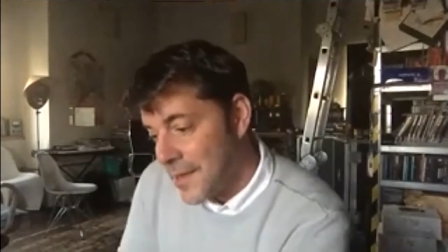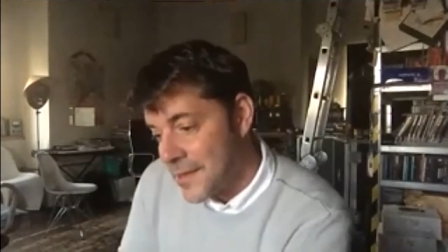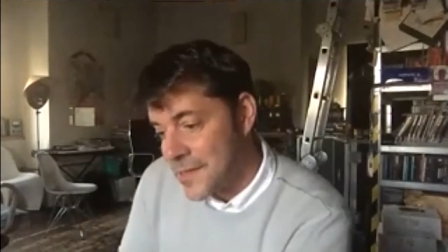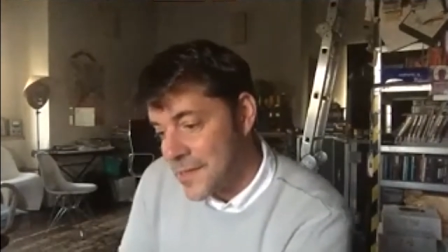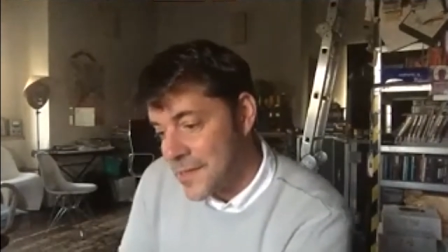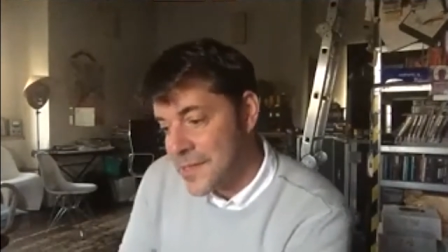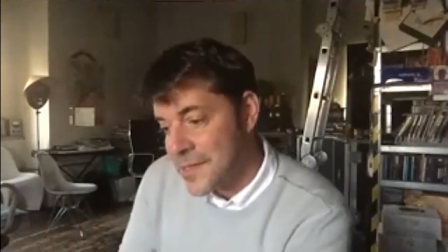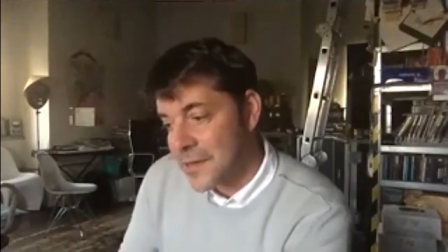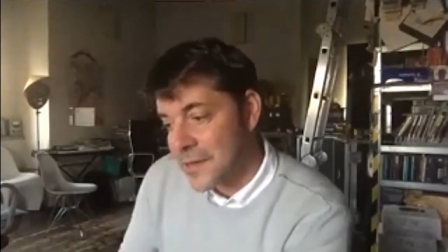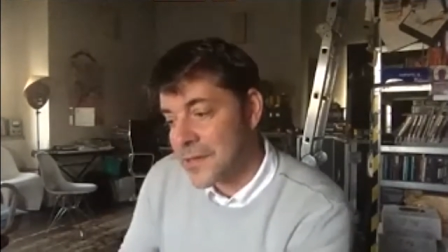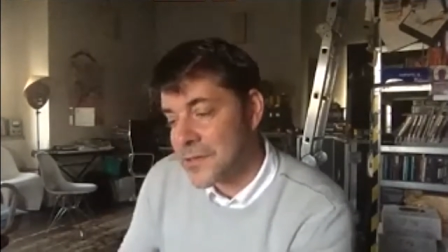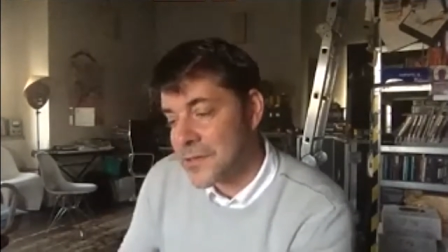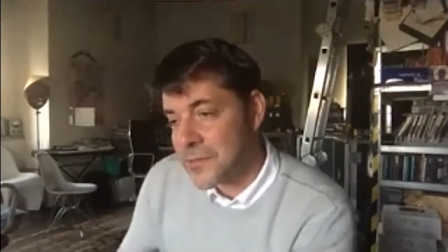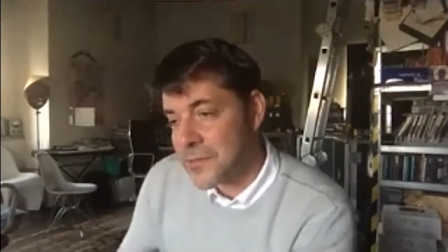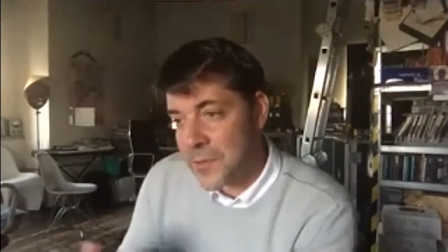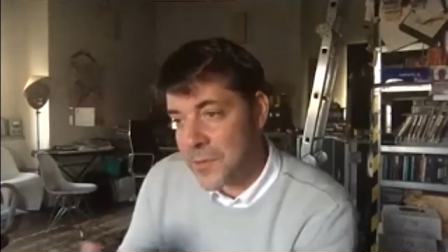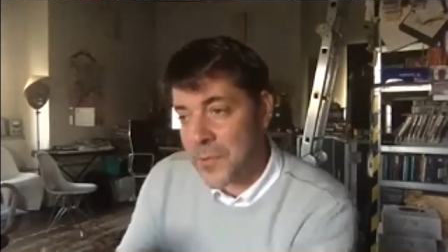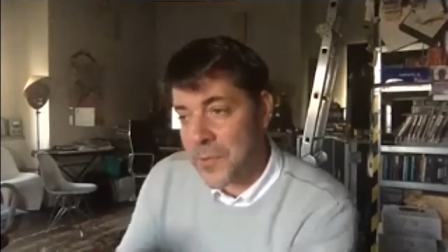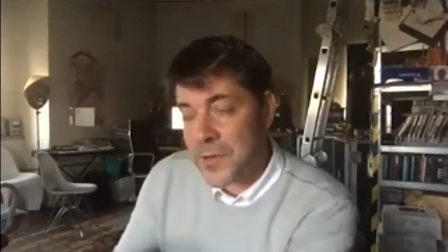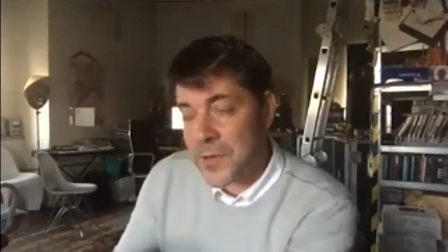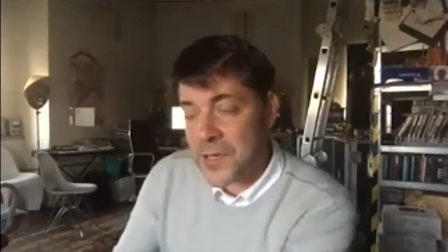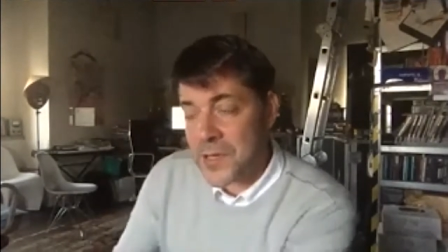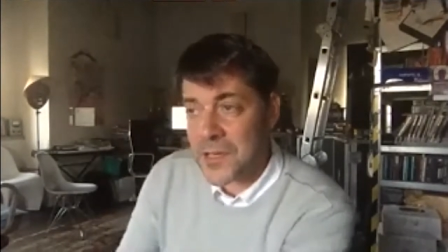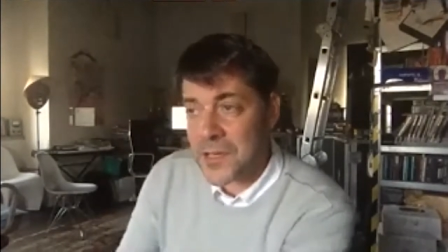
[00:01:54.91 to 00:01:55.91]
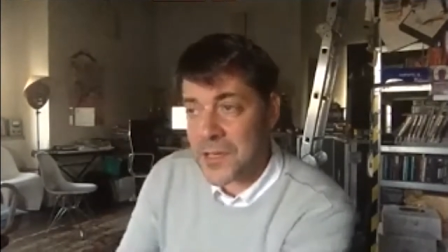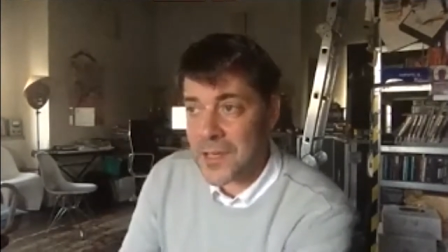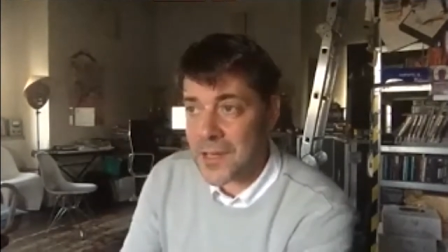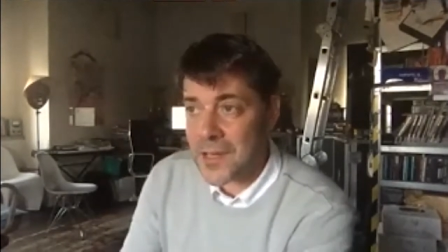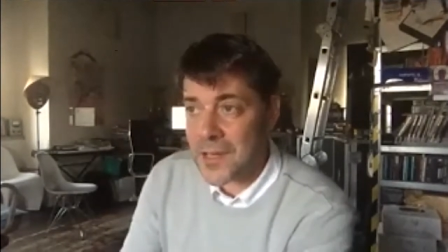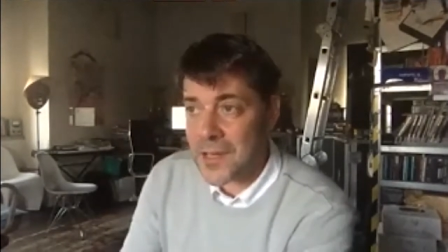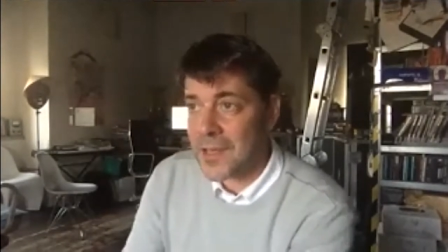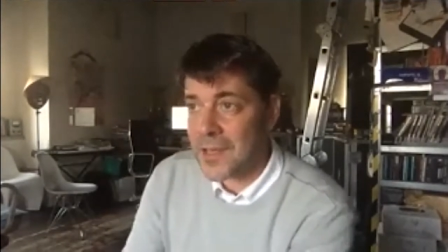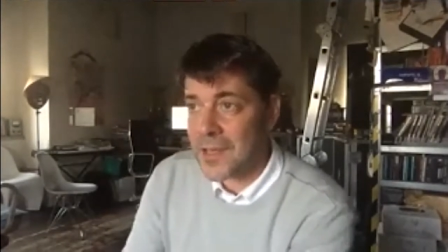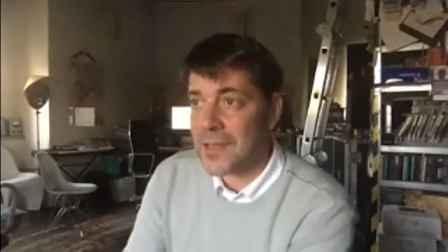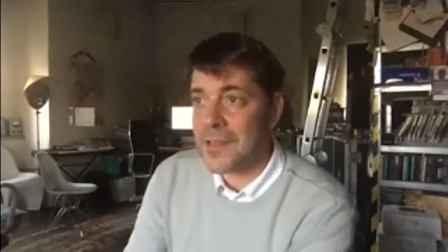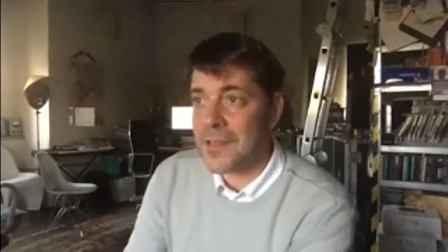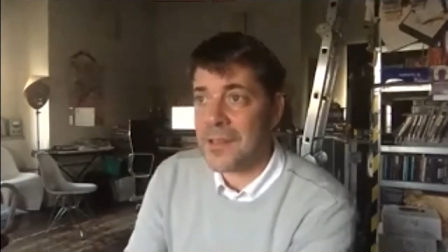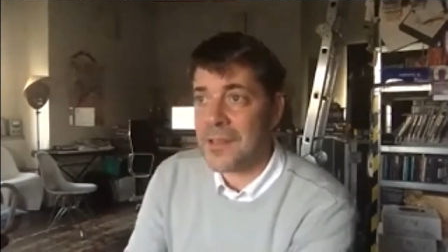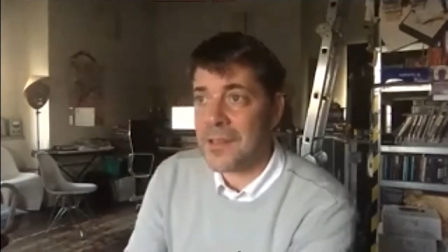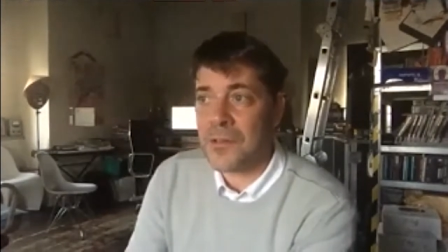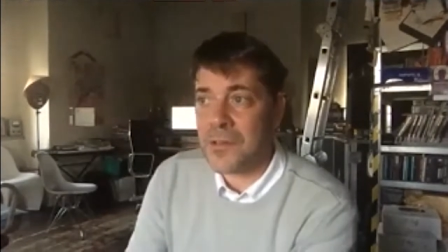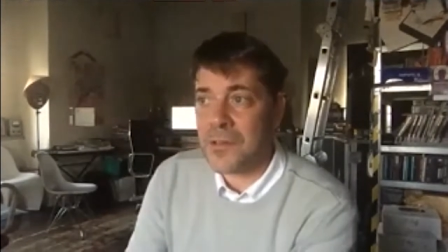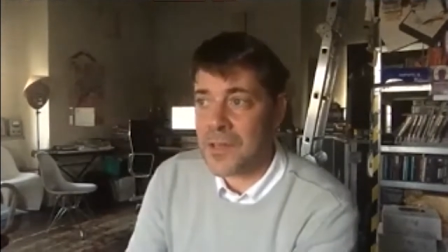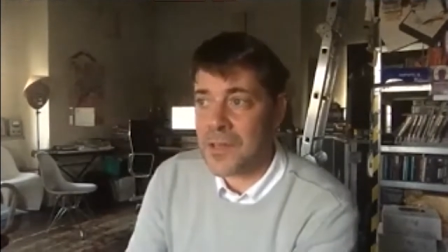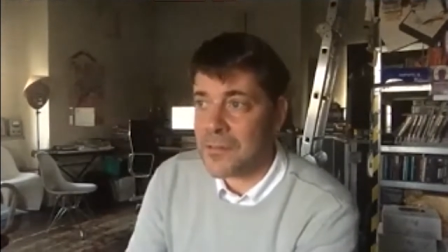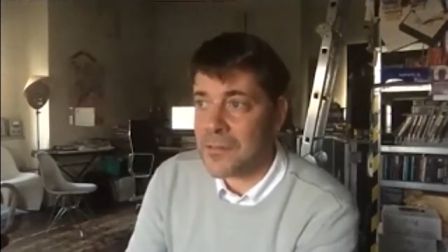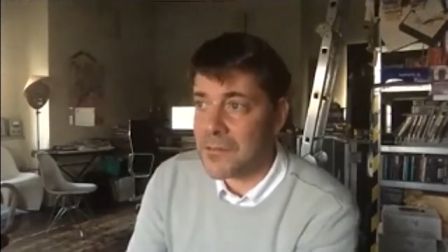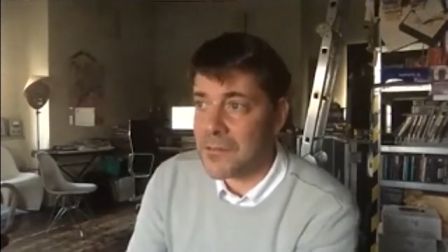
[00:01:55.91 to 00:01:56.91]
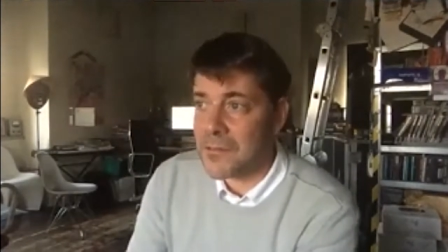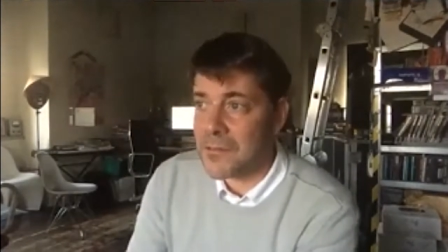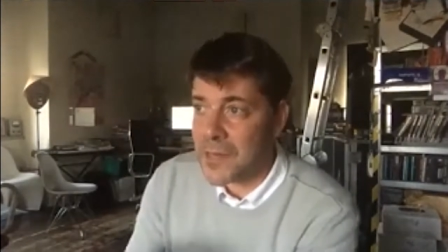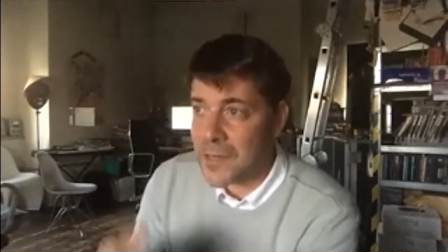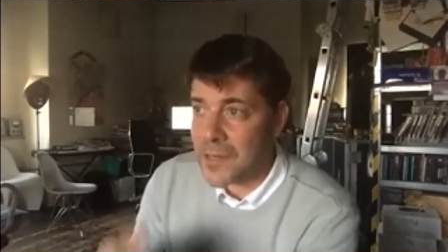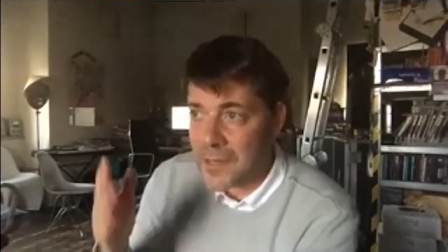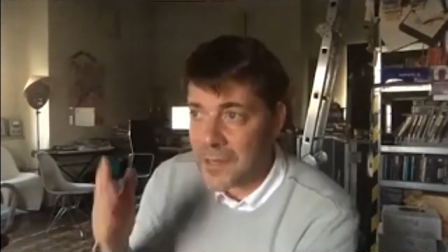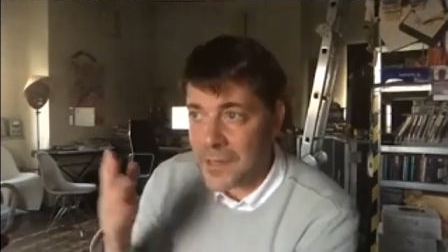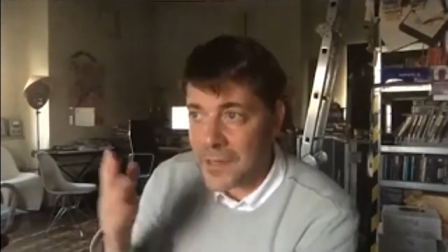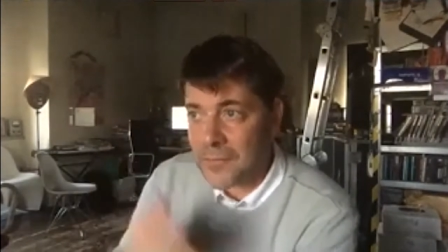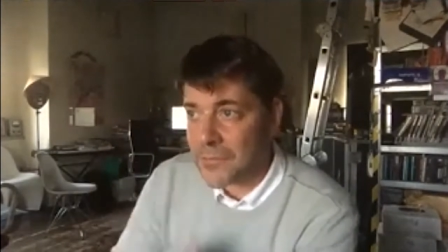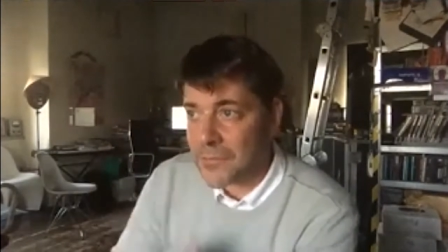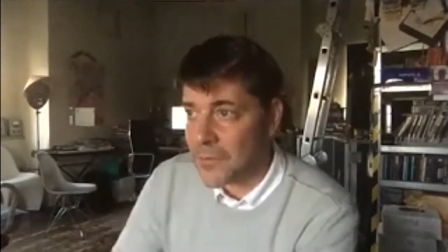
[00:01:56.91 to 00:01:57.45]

started to appreciate again that you can really get